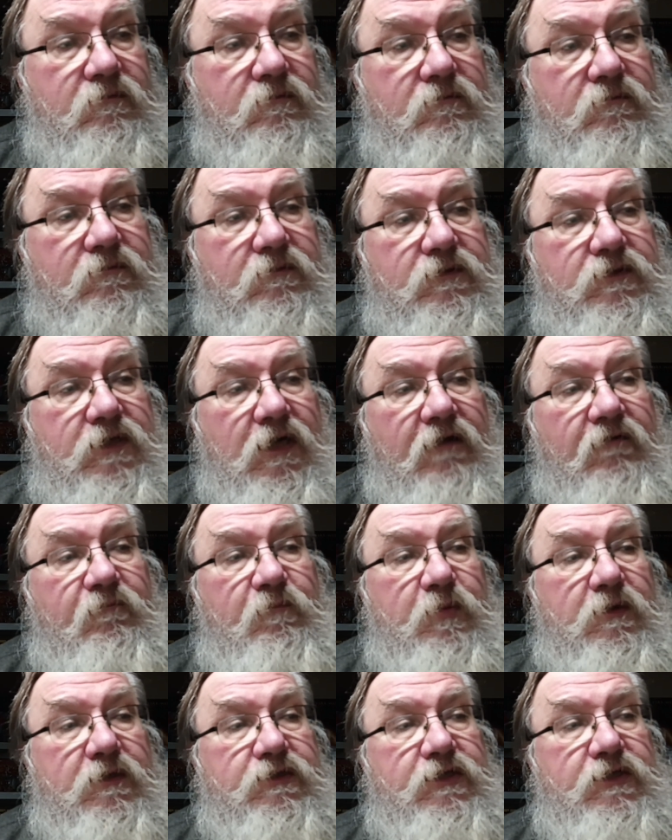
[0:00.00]
which I've
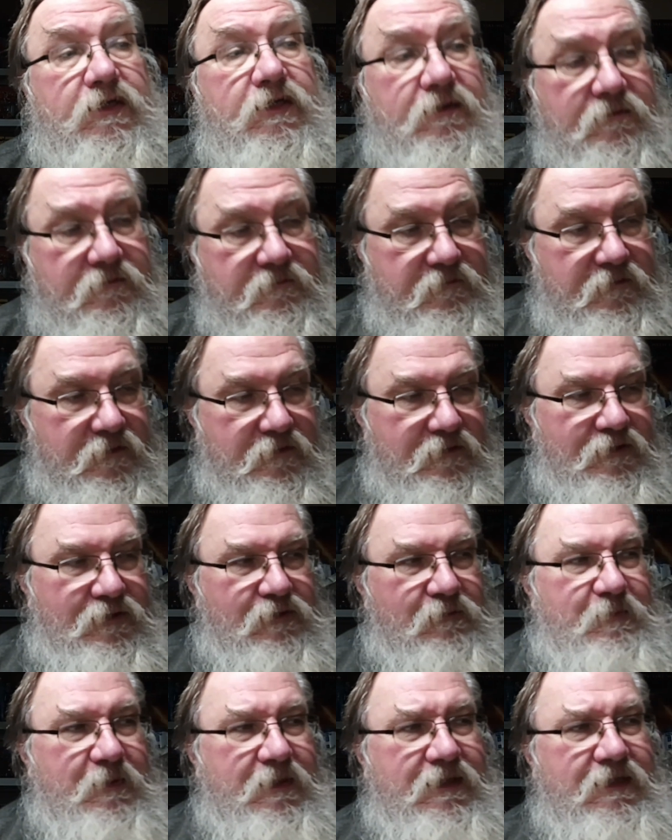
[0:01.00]
pushed here a little
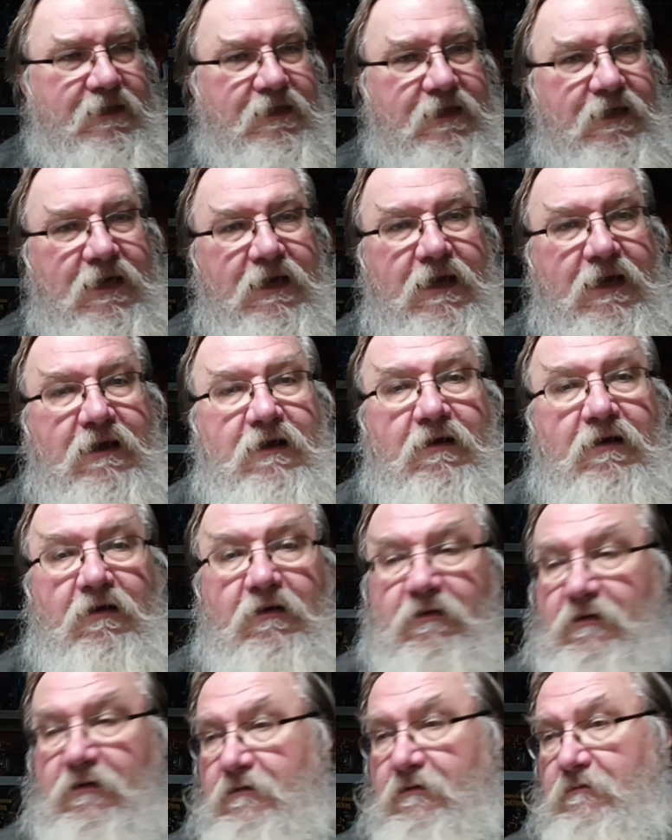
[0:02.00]
bit,
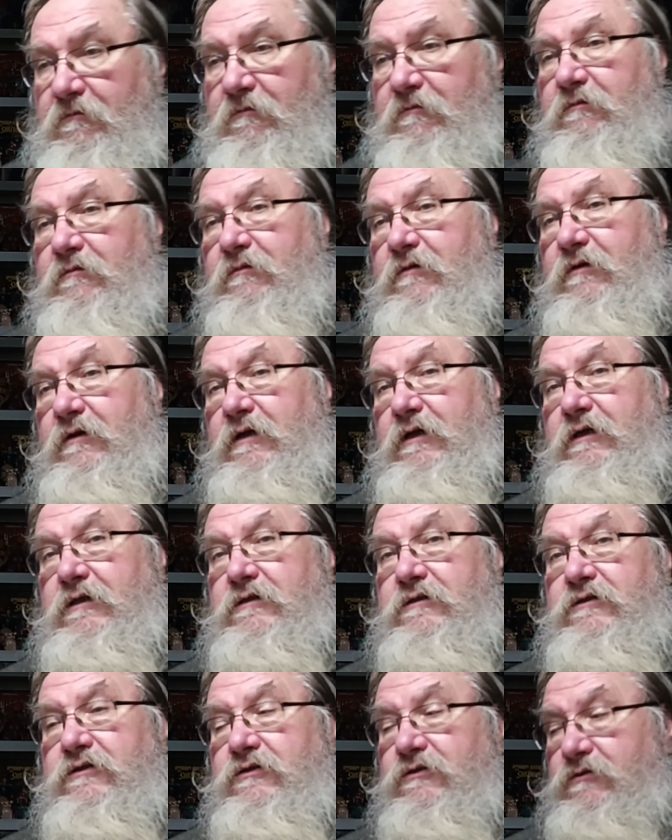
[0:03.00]
are
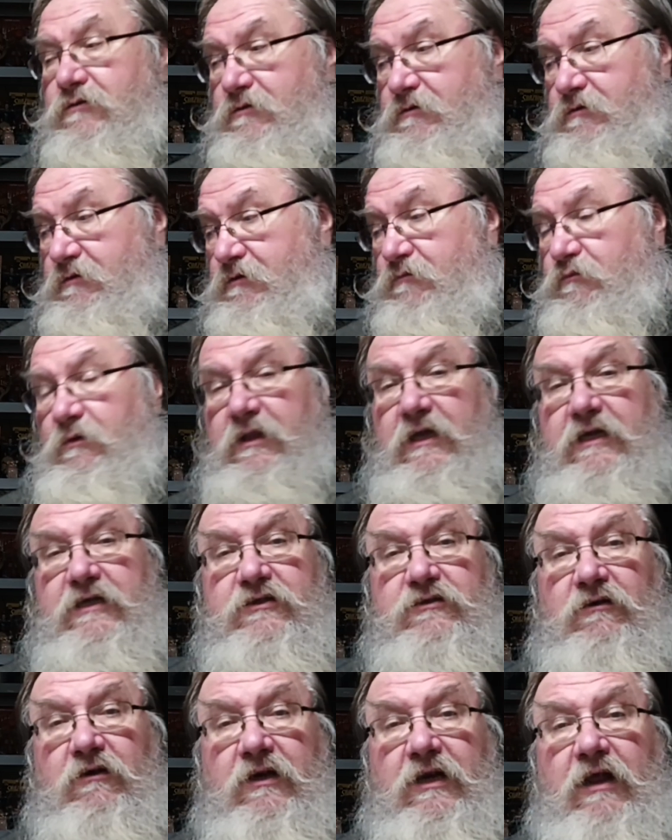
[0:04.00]
it's where they
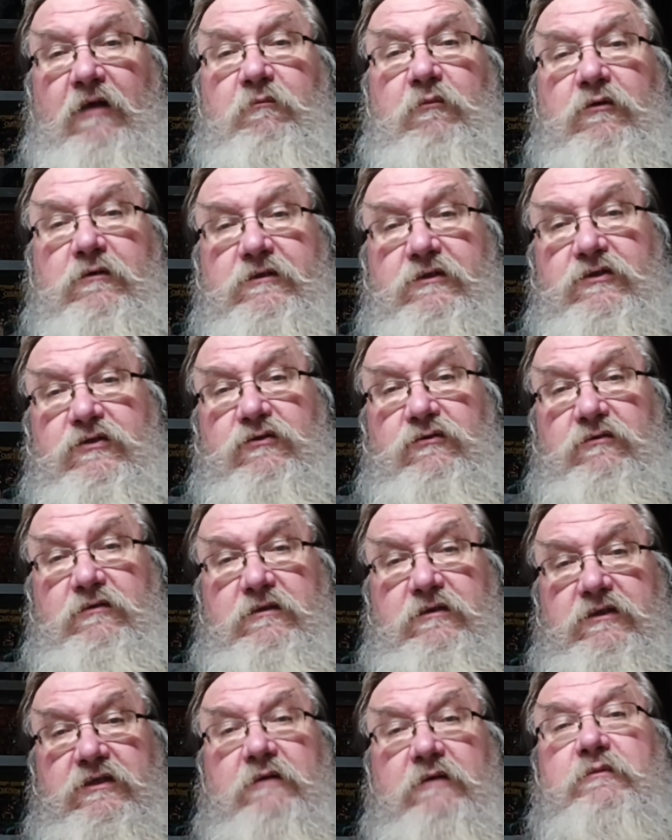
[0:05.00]
started out.
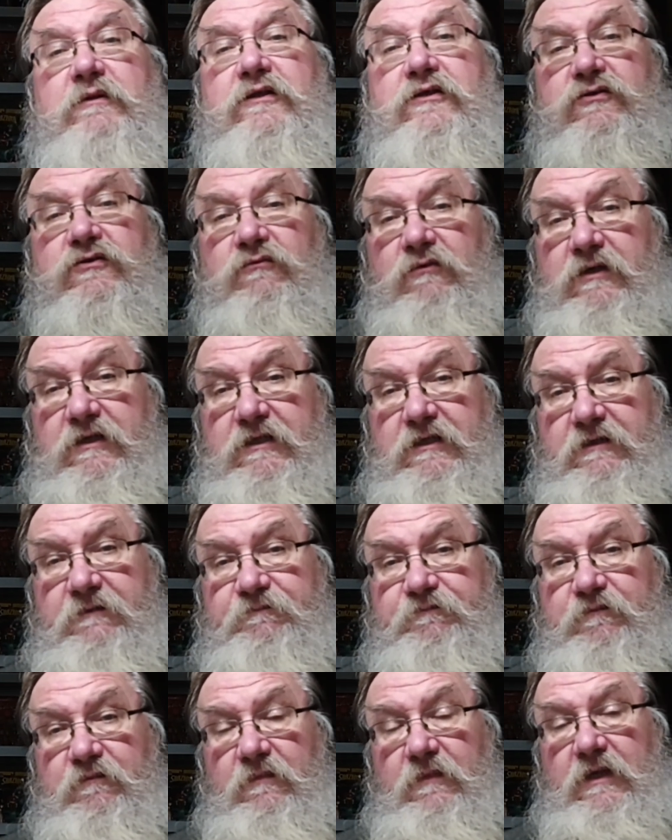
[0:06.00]
Some of the stories
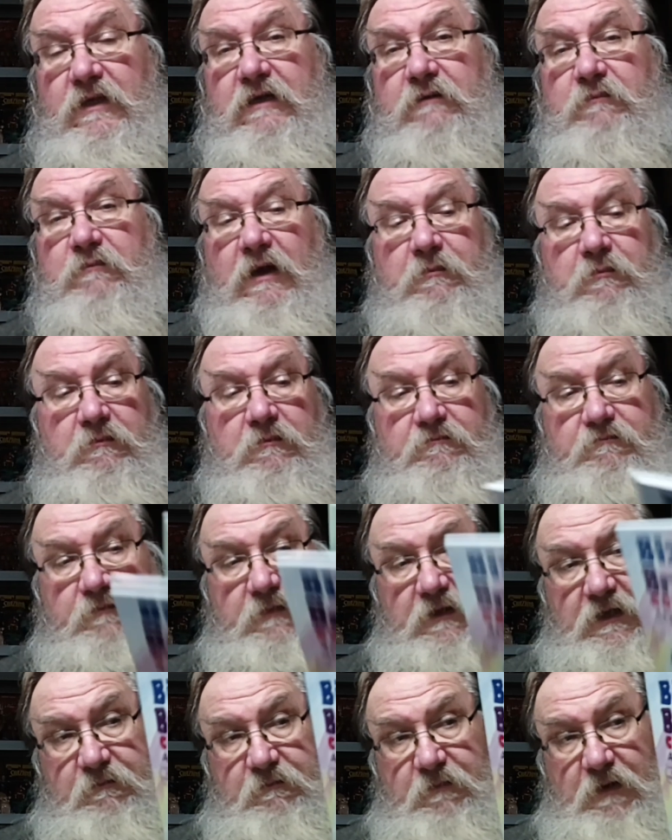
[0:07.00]
in my
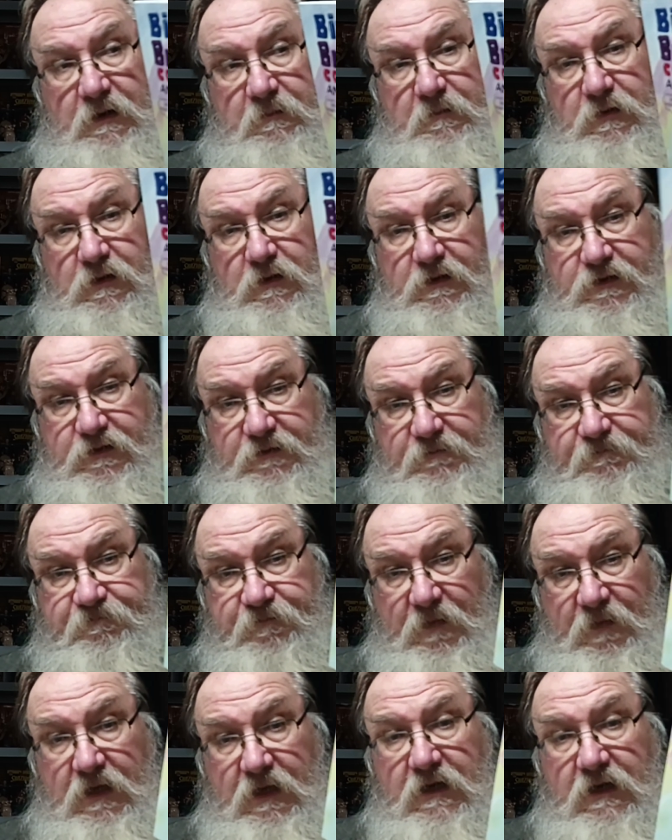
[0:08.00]
books,
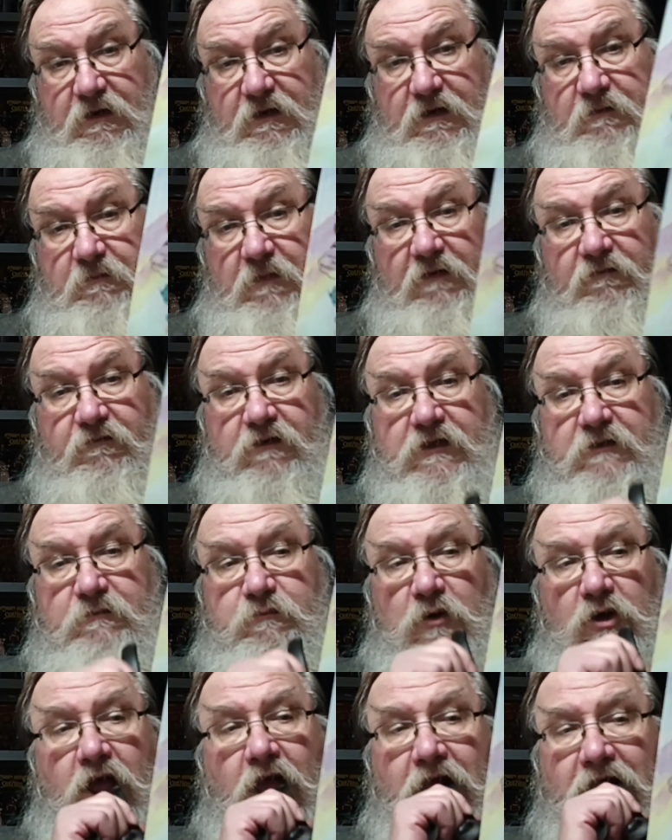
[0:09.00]
in my first book